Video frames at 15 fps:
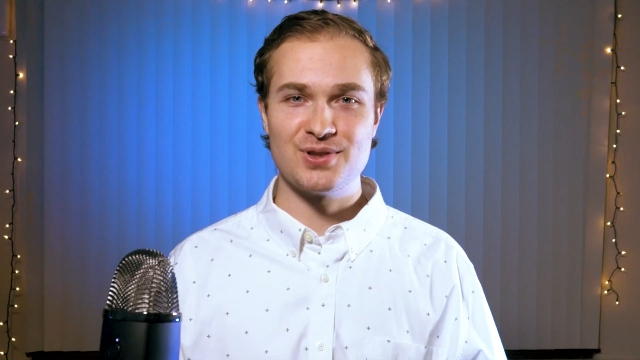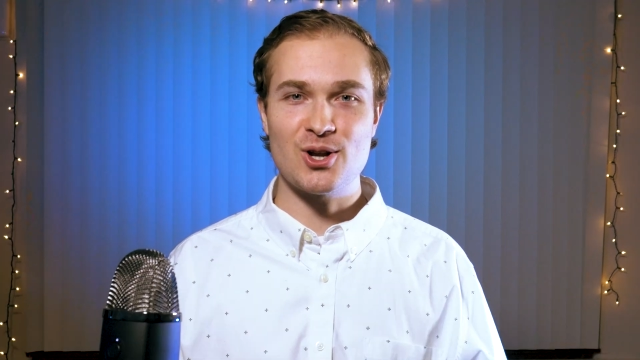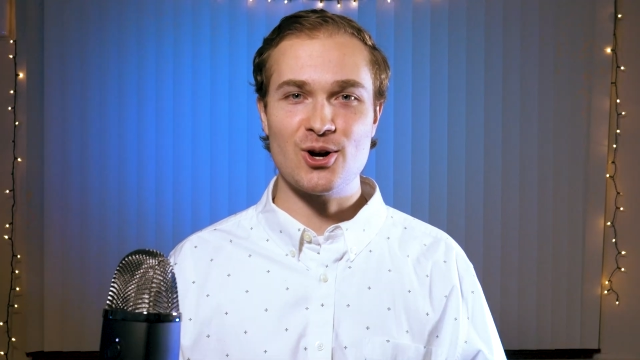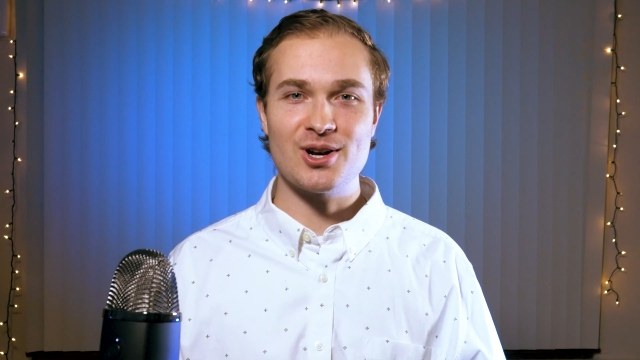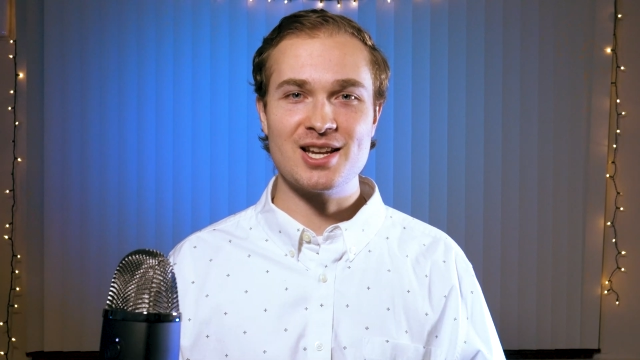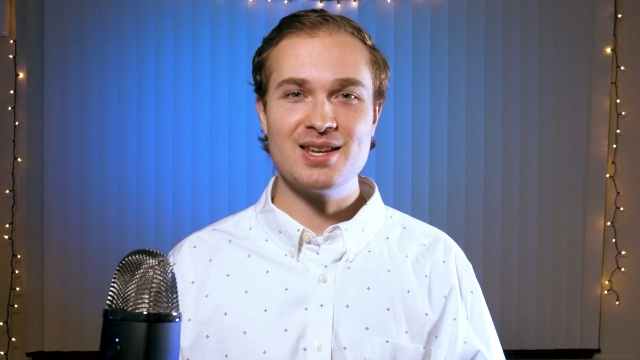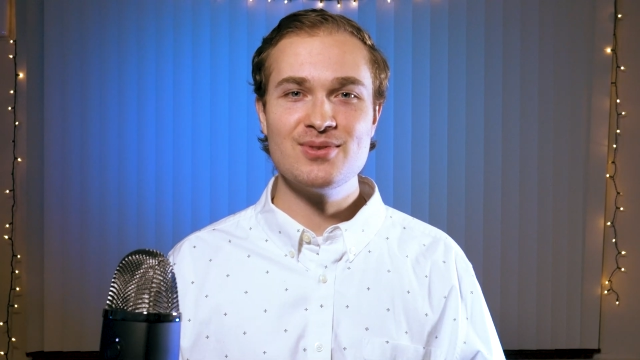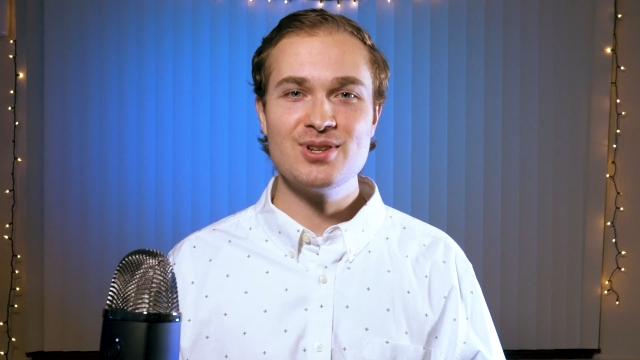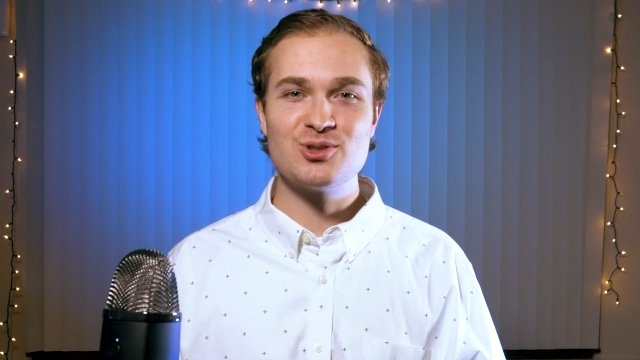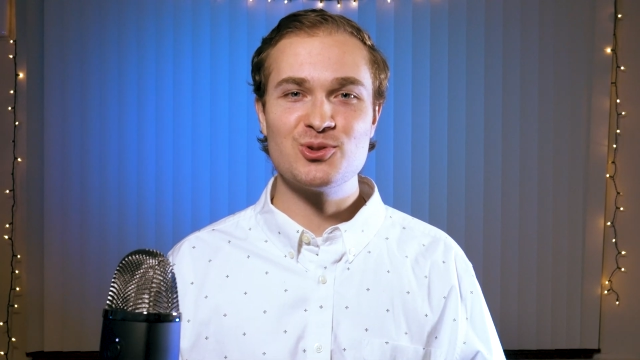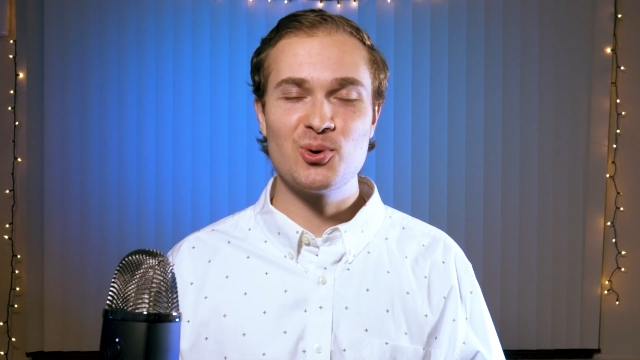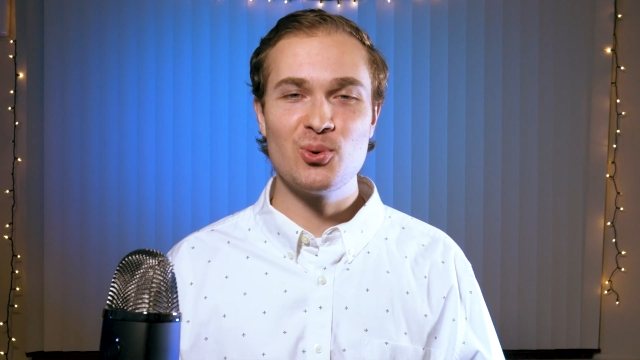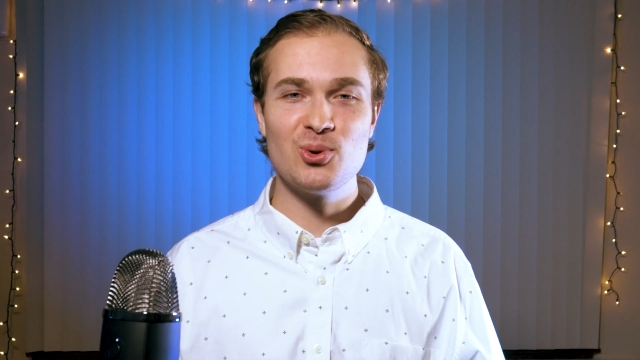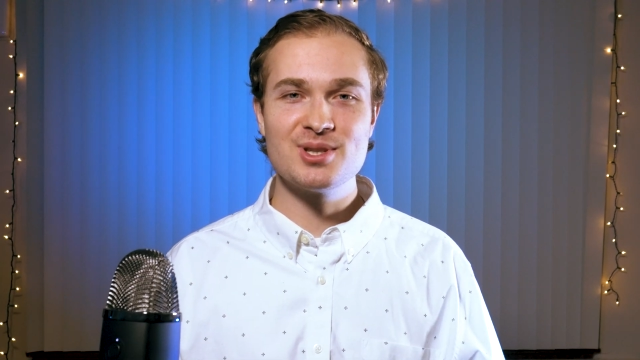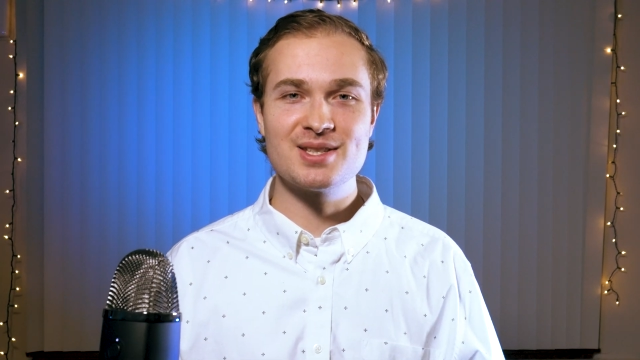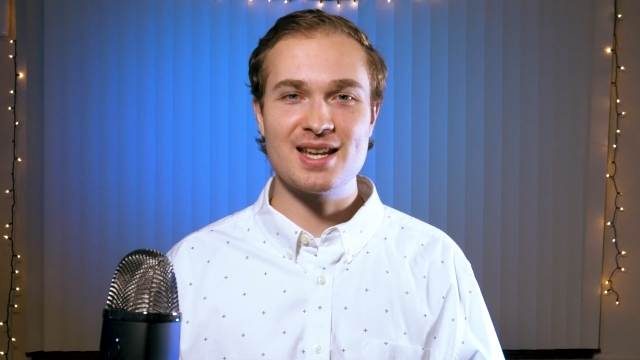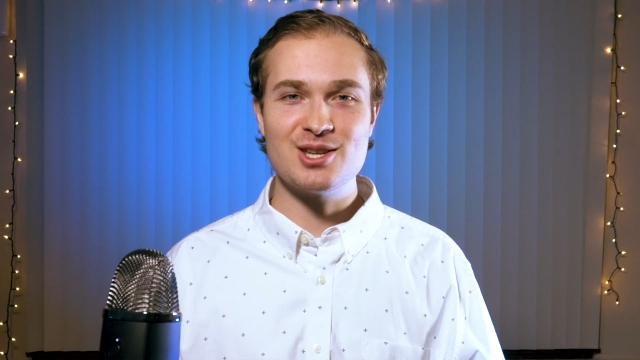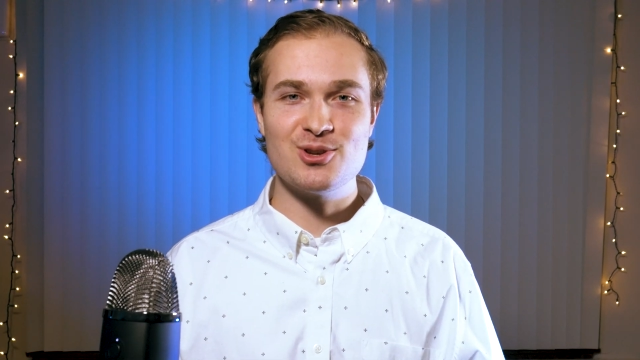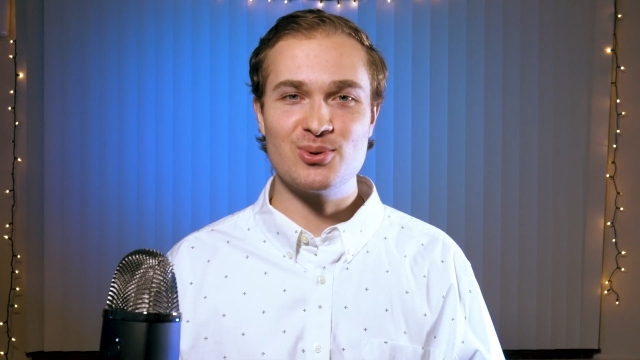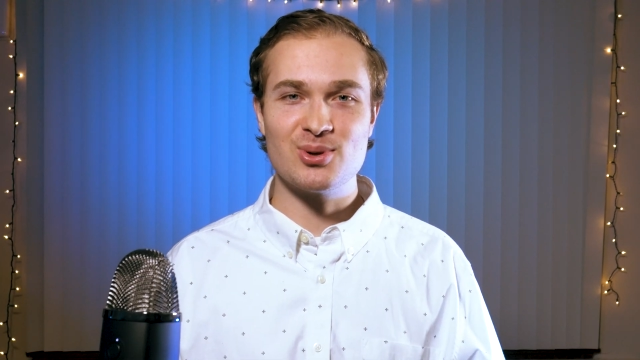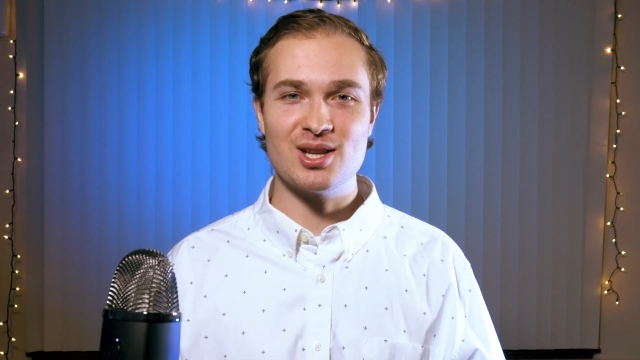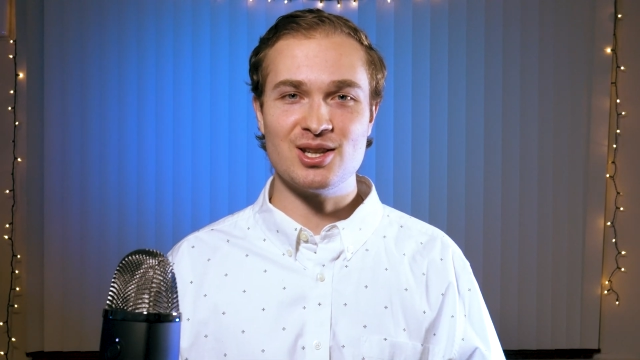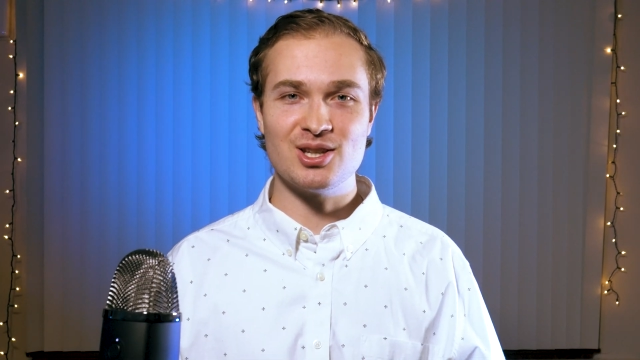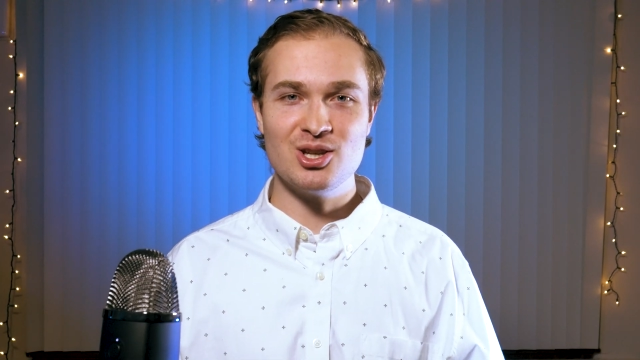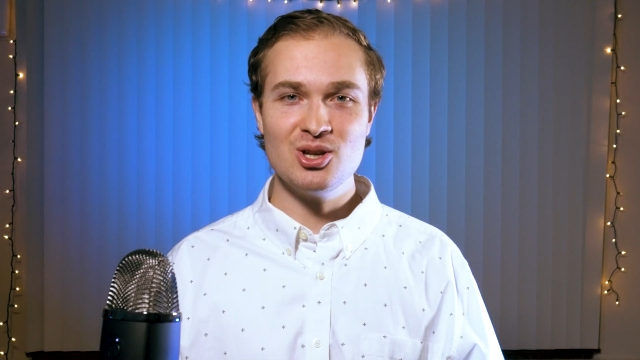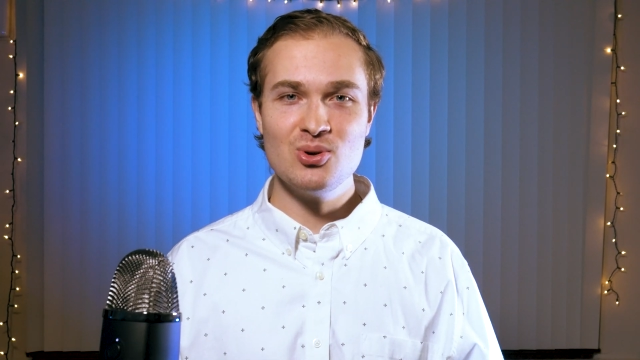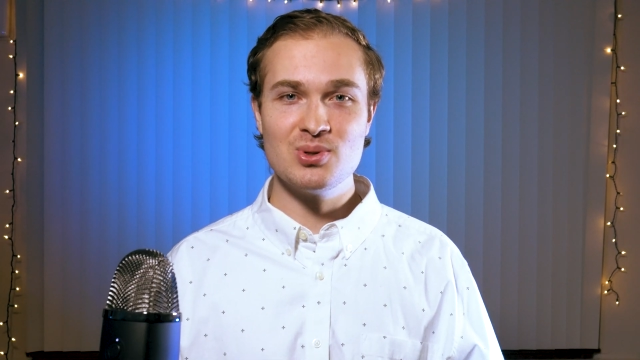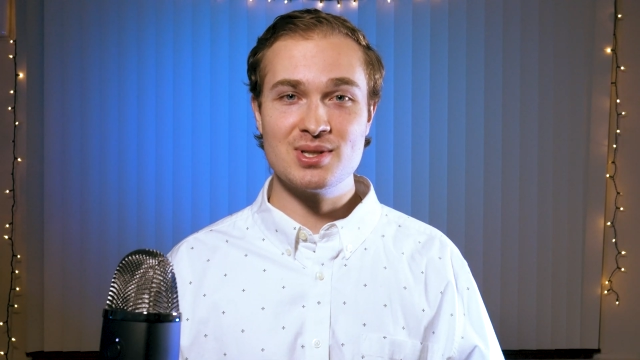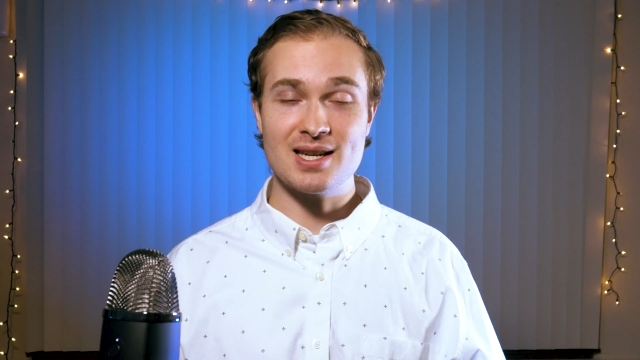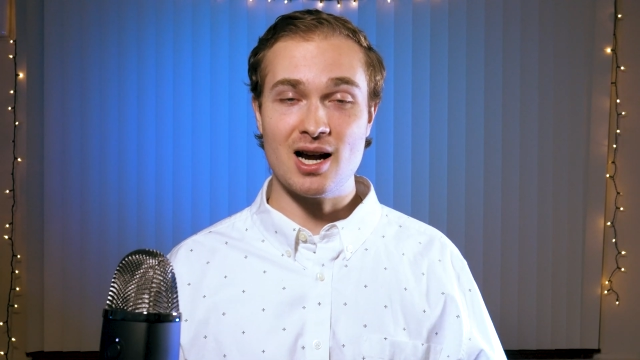There are even tools that you can use